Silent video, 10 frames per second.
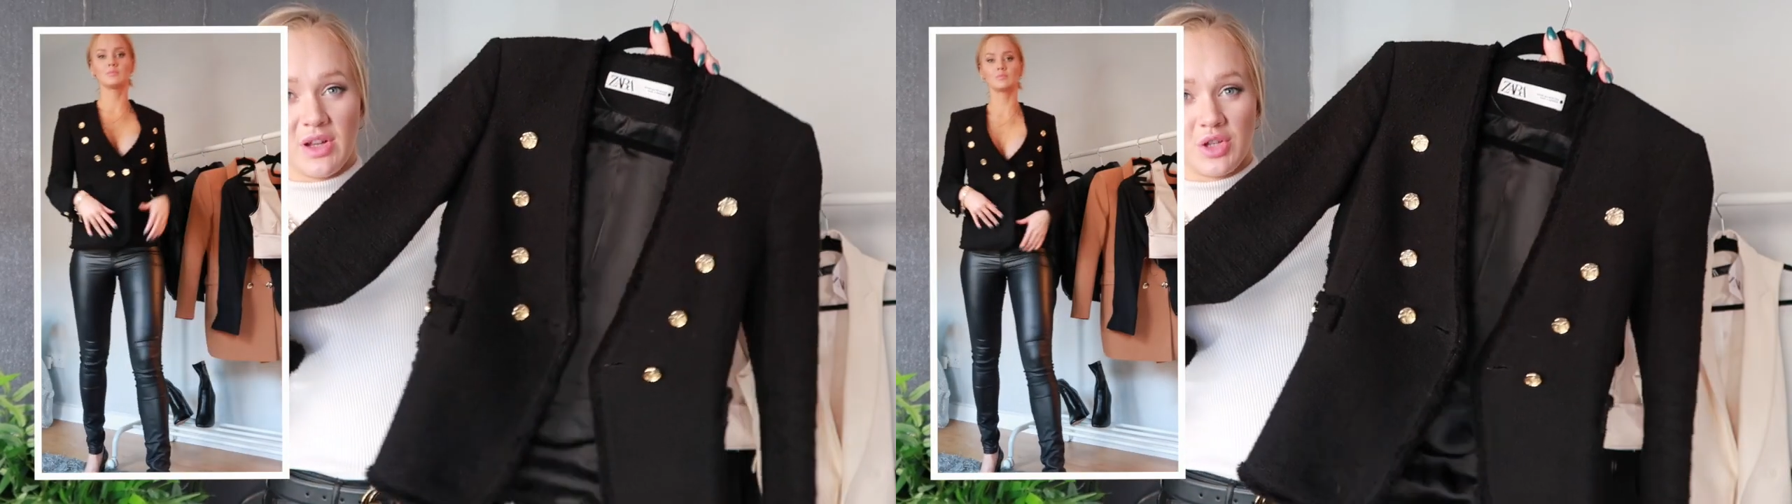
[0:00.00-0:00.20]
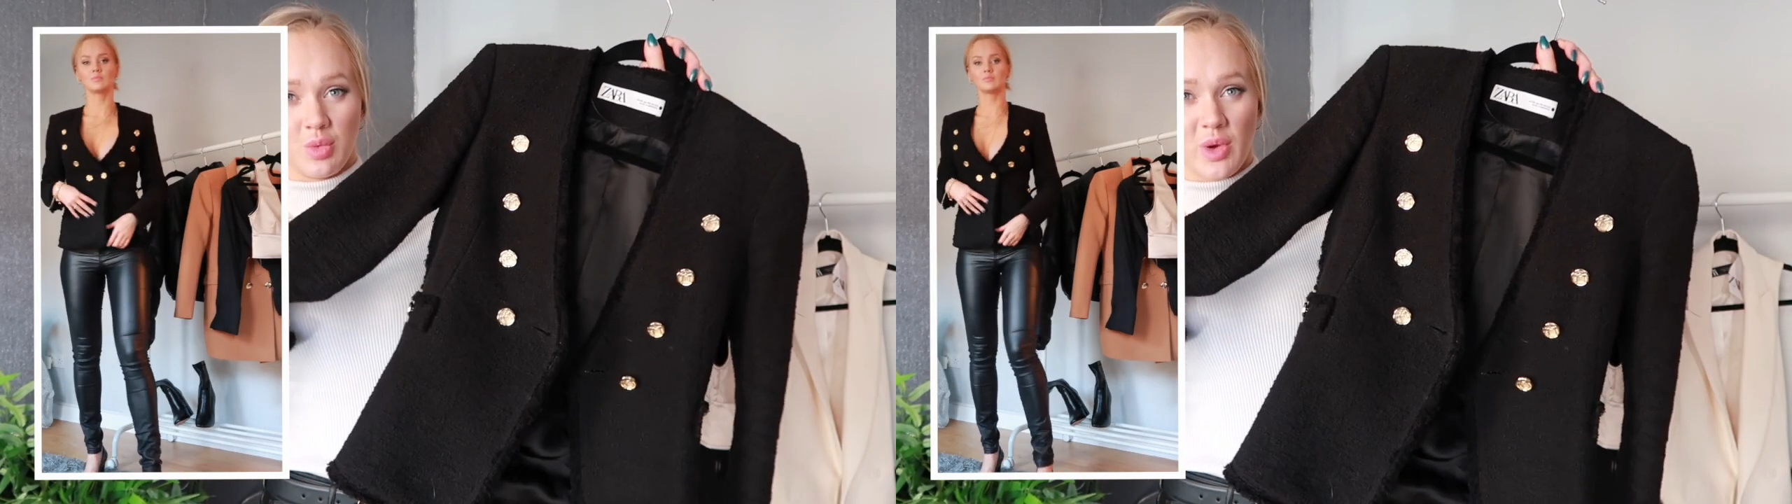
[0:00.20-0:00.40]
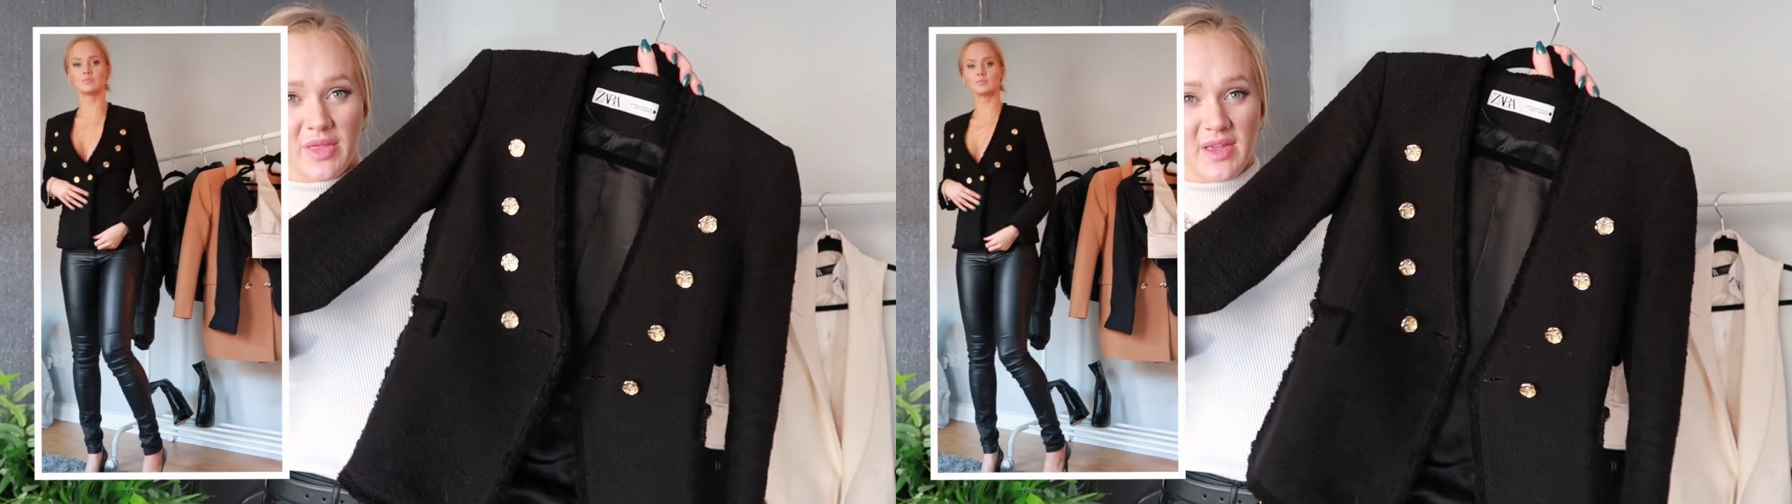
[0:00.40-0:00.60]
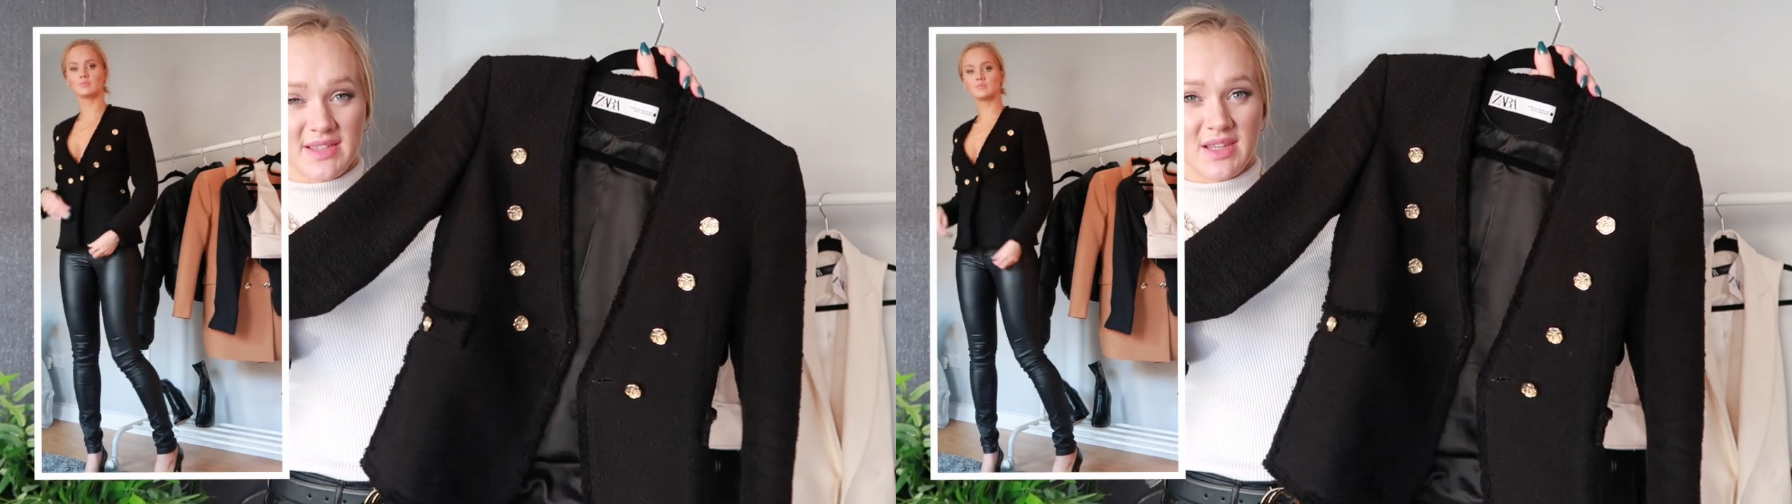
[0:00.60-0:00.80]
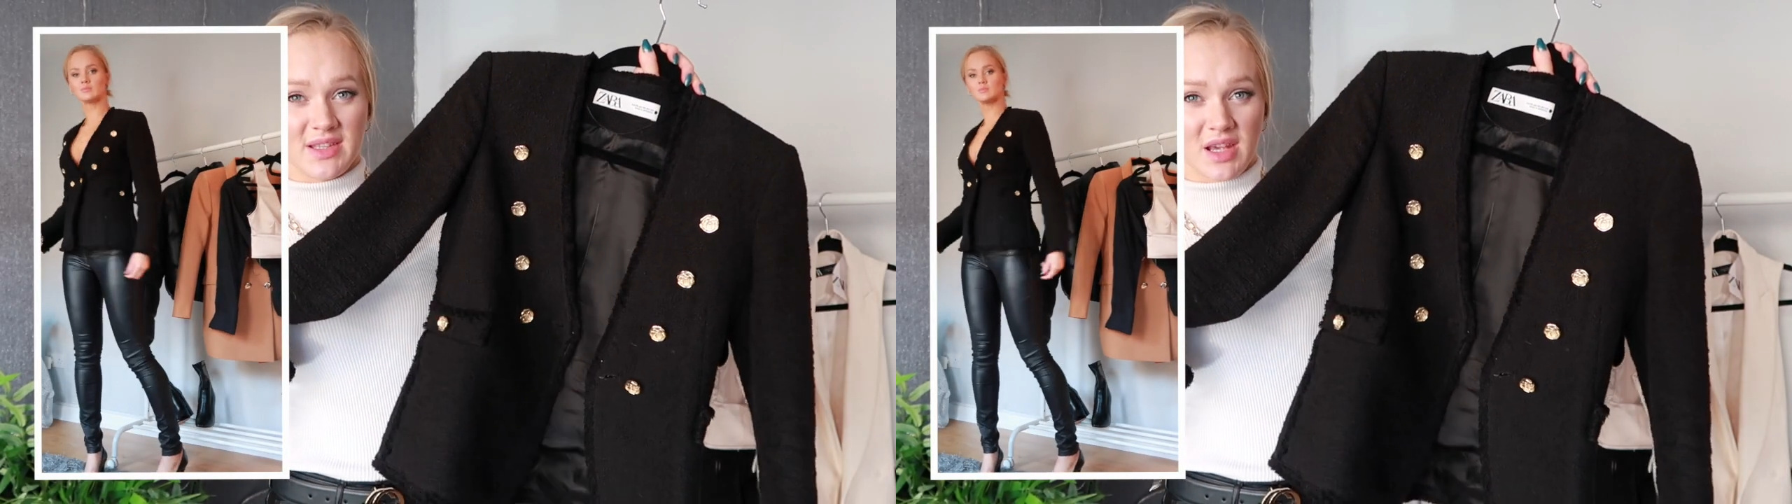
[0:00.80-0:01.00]
much with
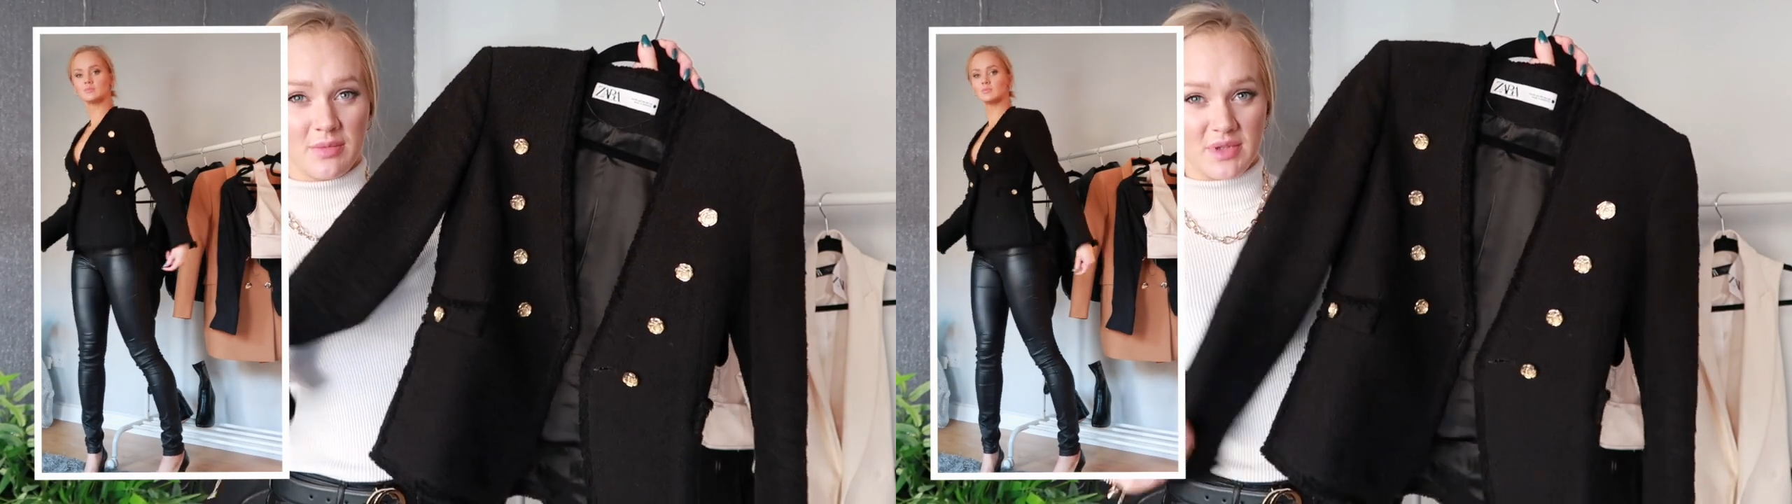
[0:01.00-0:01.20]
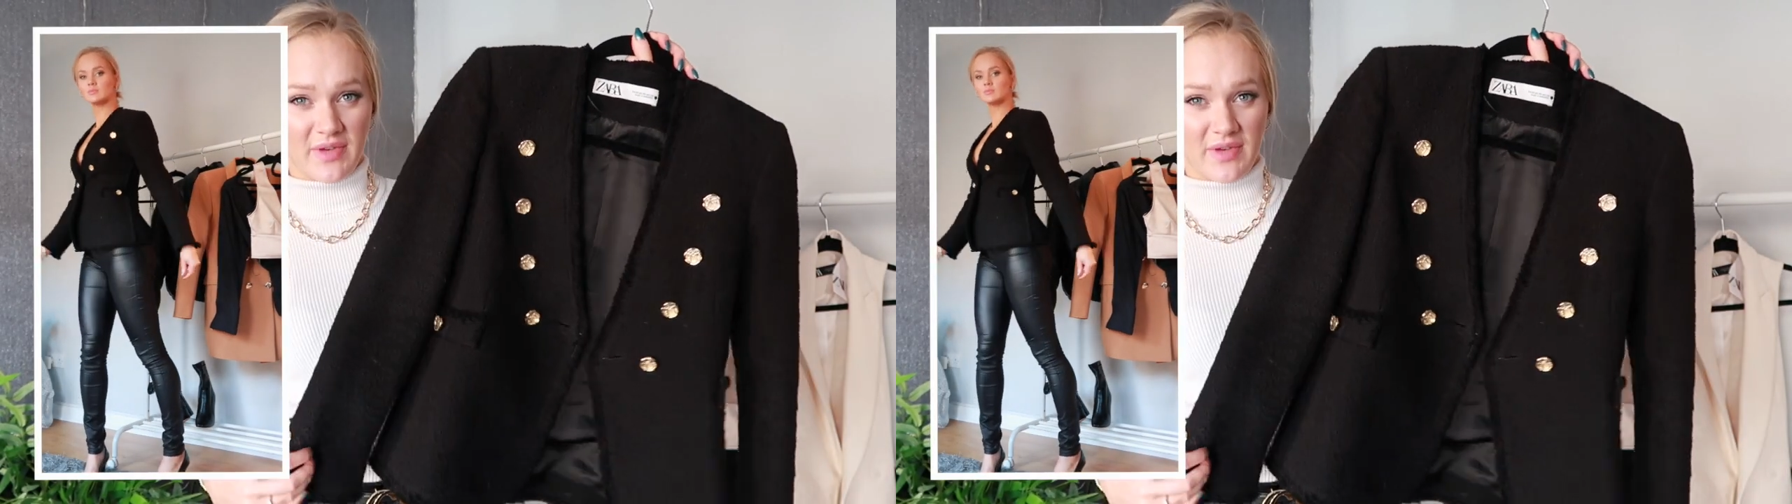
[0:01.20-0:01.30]
this in terms